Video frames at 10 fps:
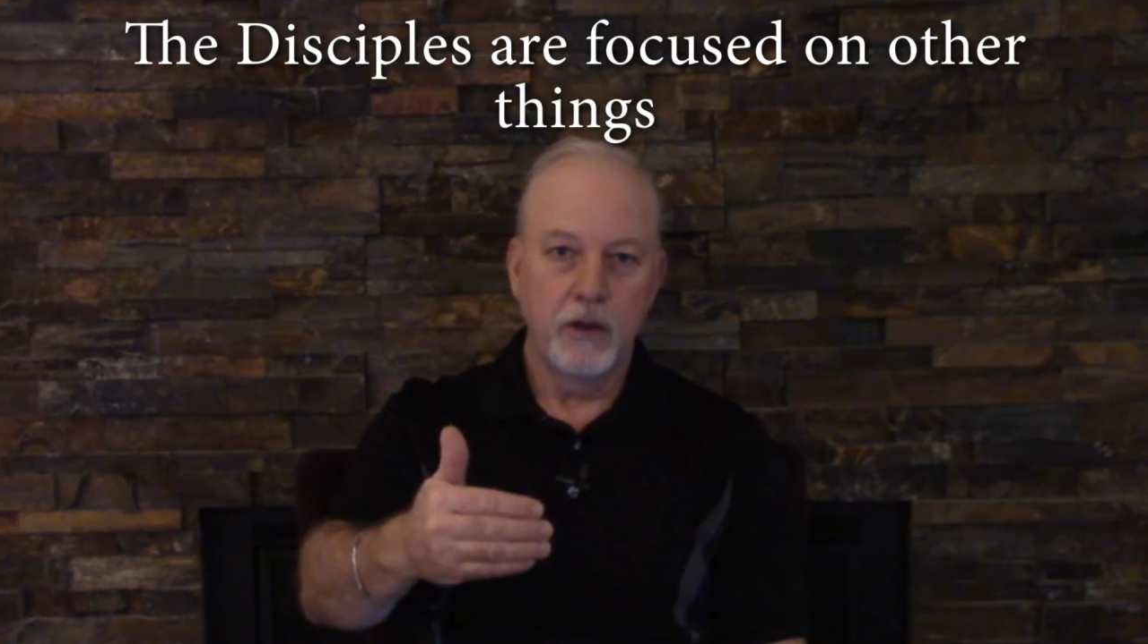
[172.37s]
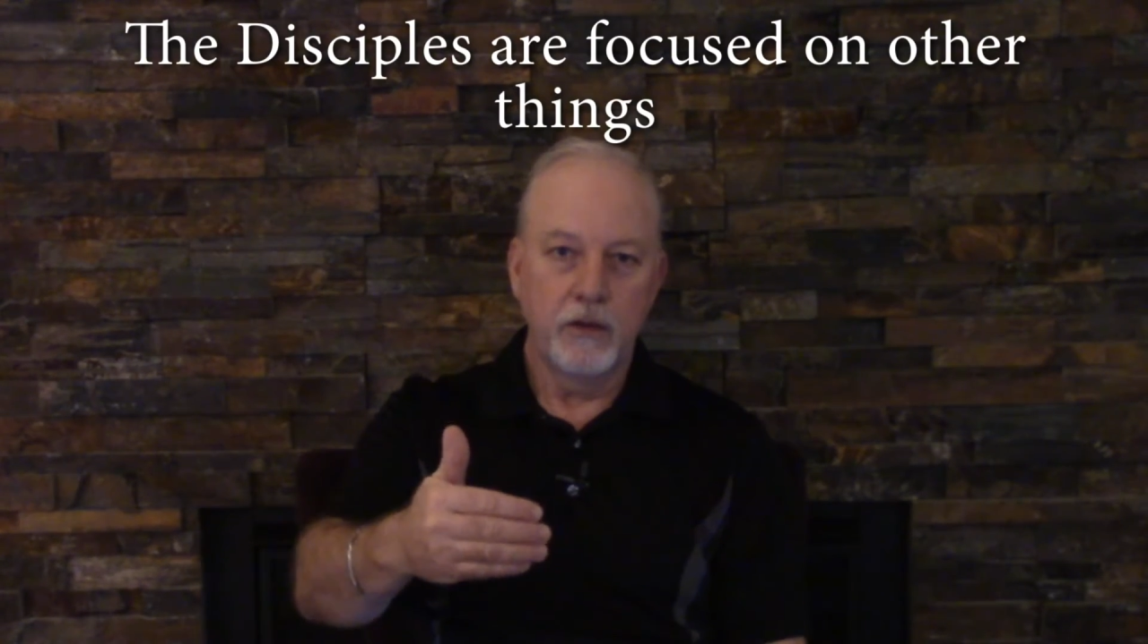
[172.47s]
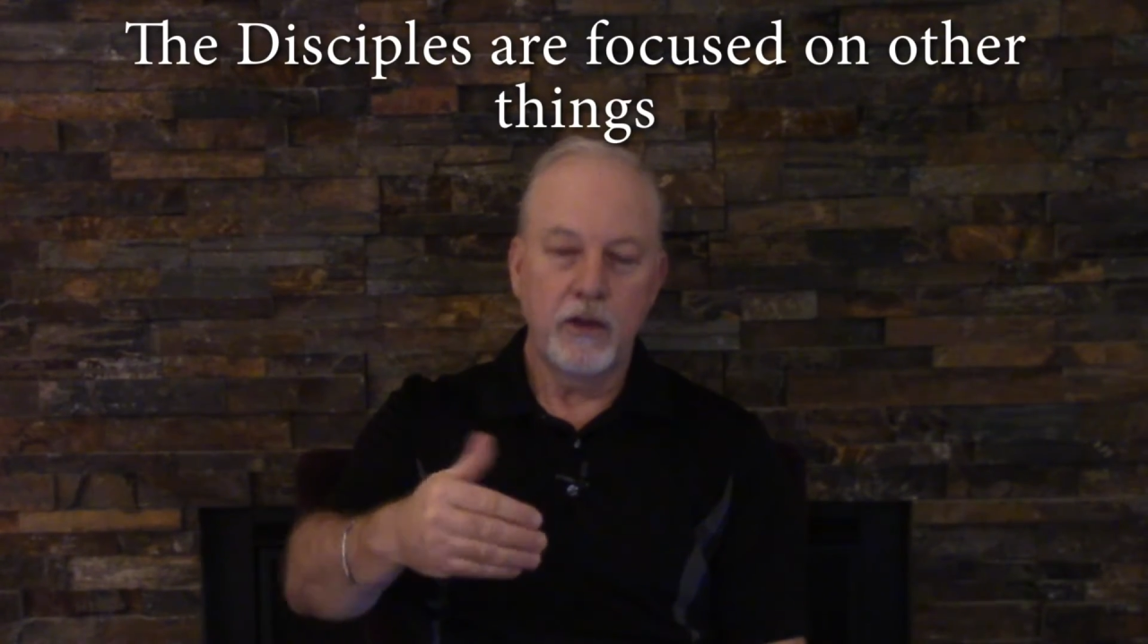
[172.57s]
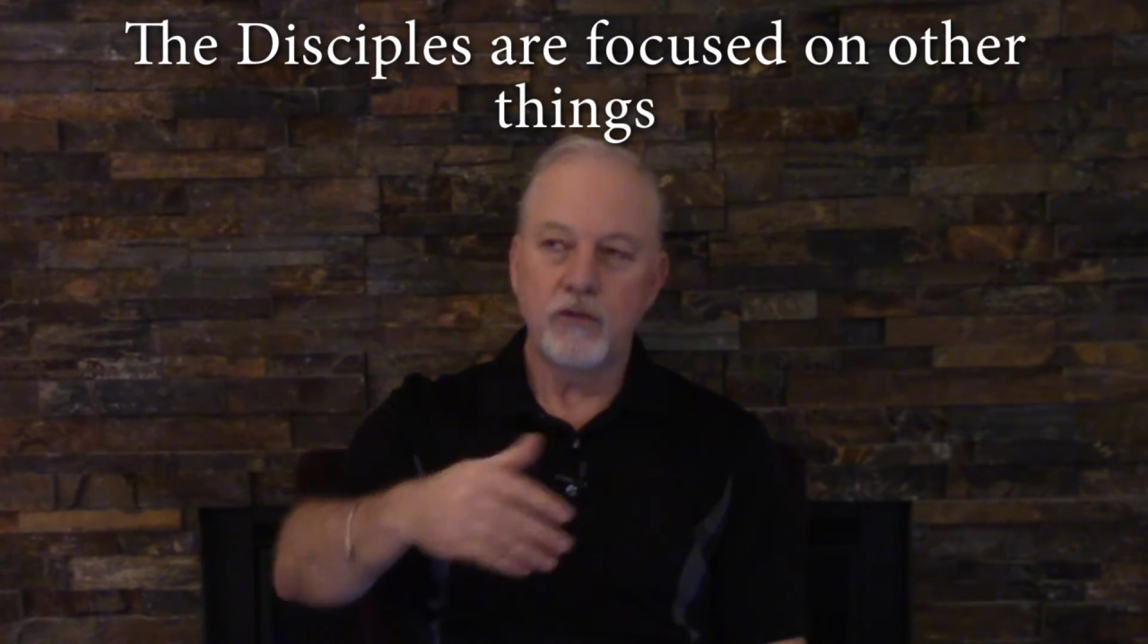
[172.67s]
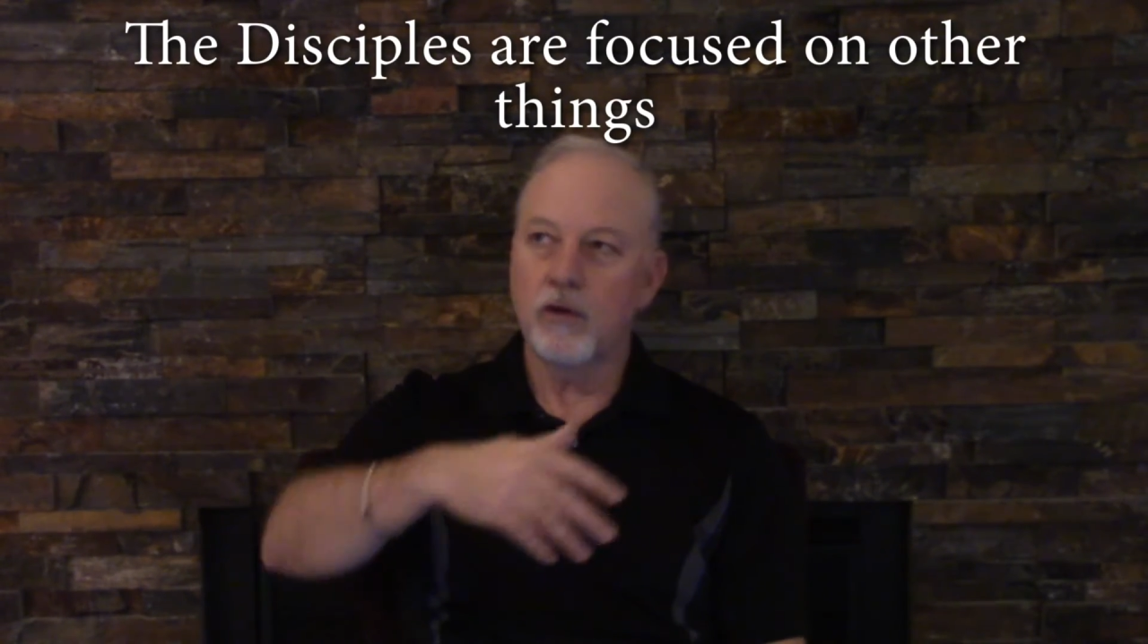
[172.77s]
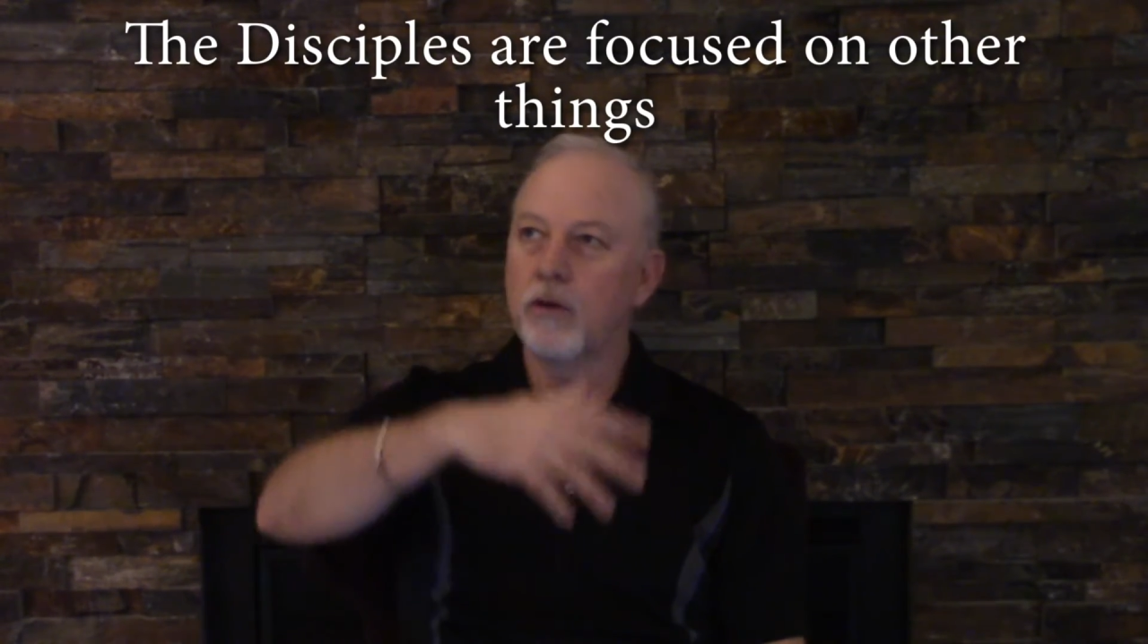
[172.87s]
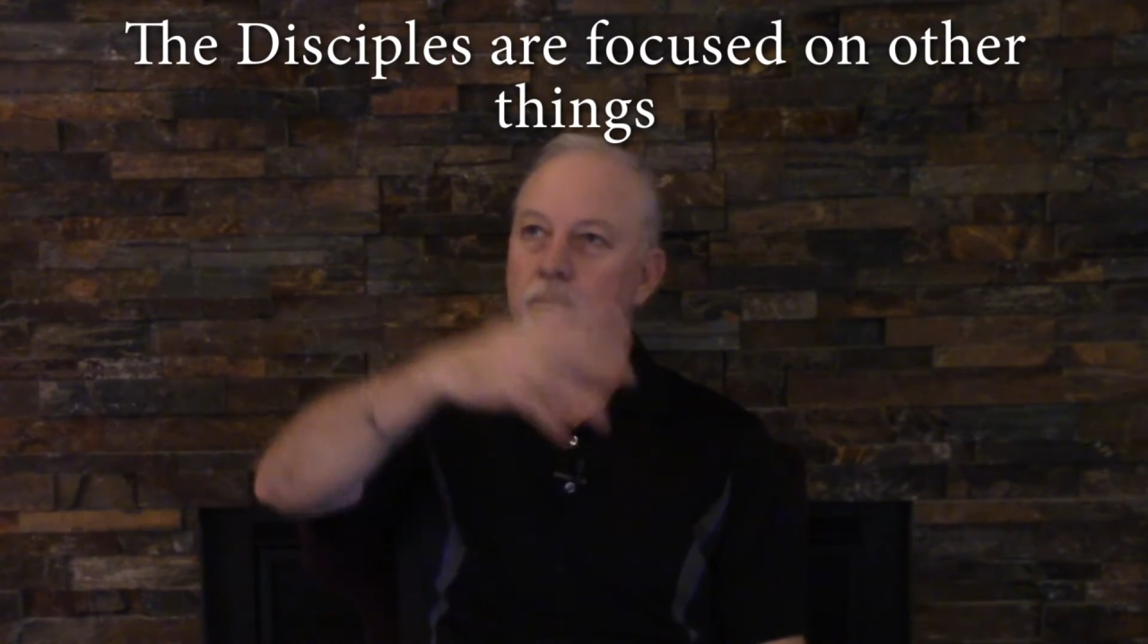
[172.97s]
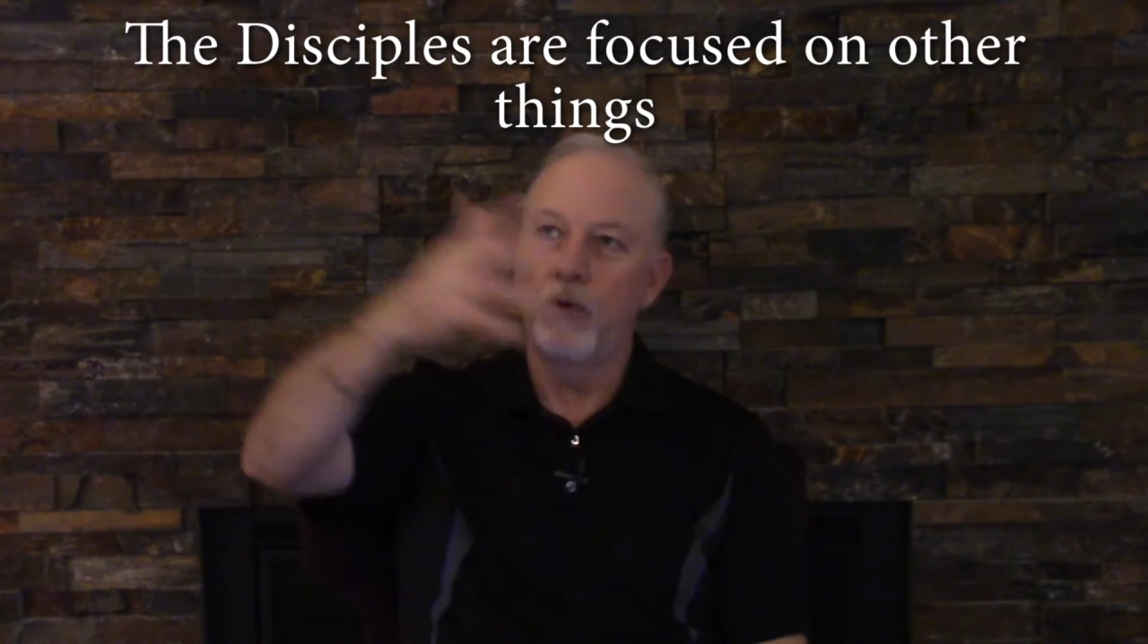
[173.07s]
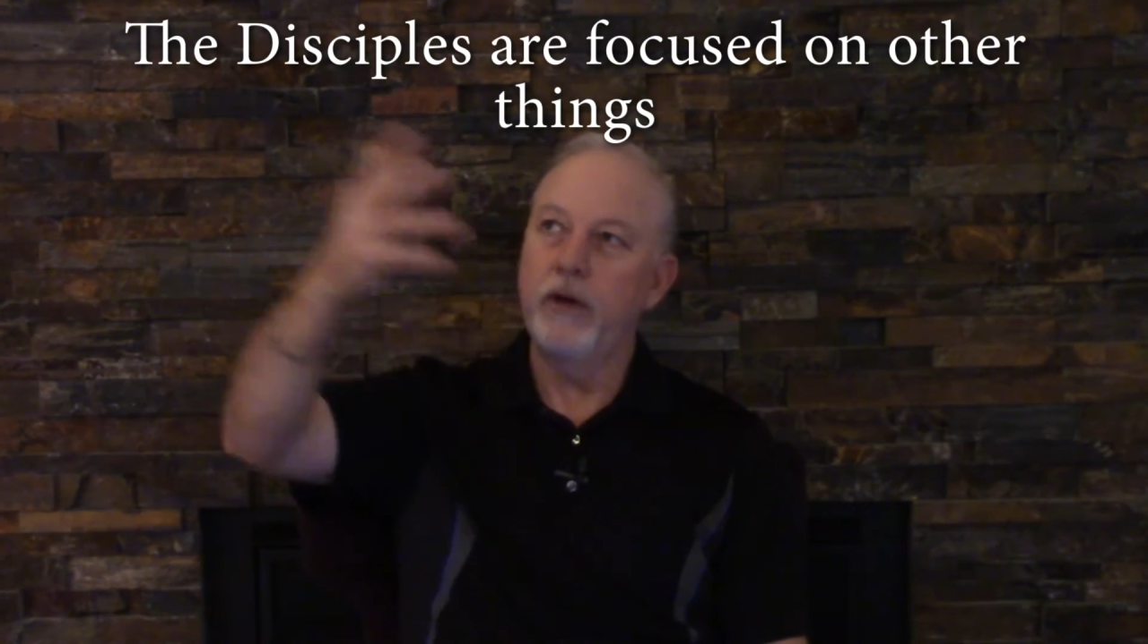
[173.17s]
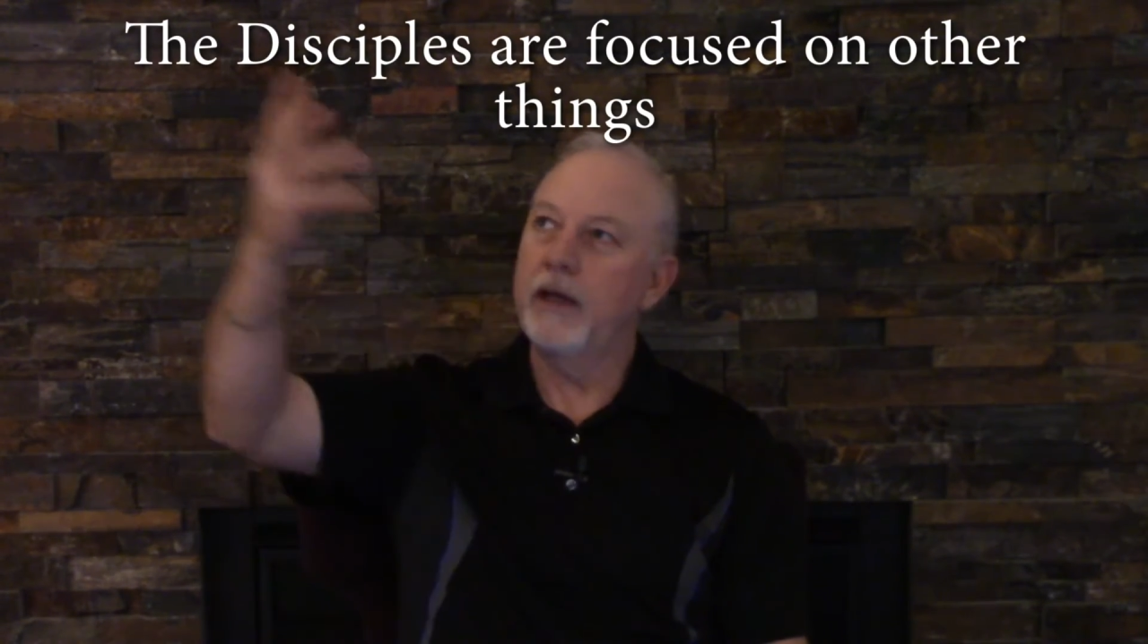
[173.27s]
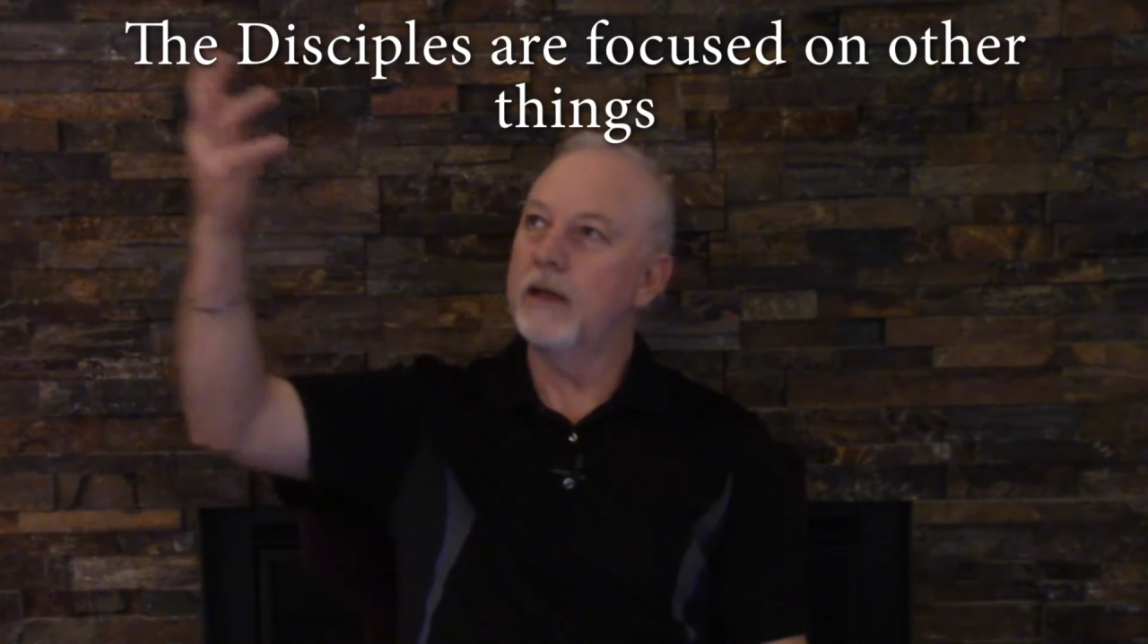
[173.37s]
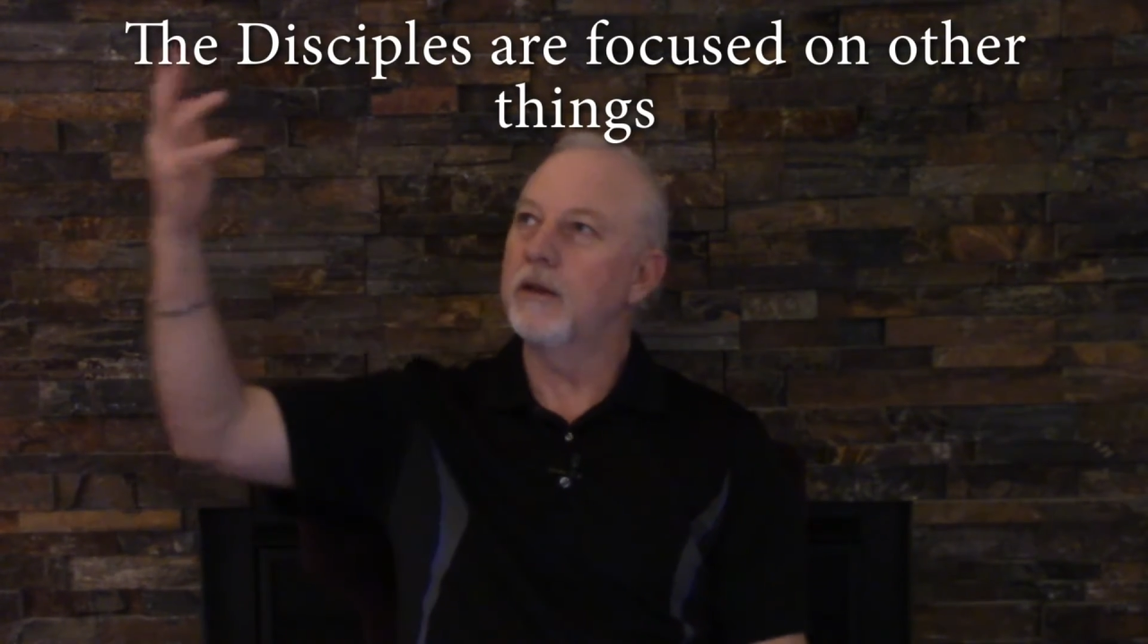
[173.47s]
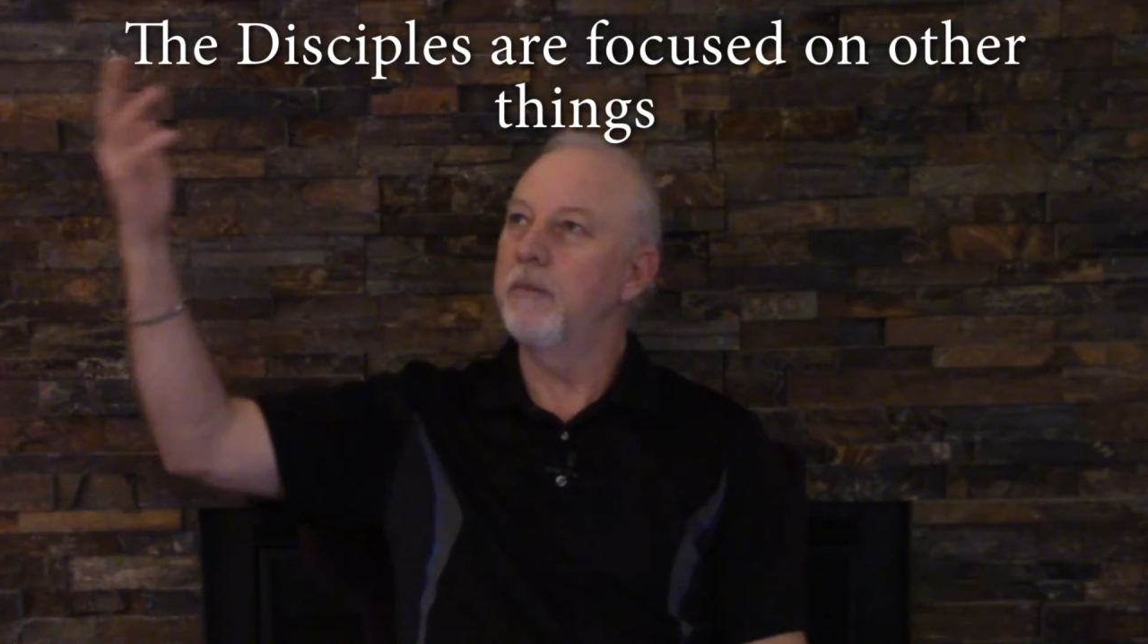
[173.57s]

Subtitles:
they started pointing out the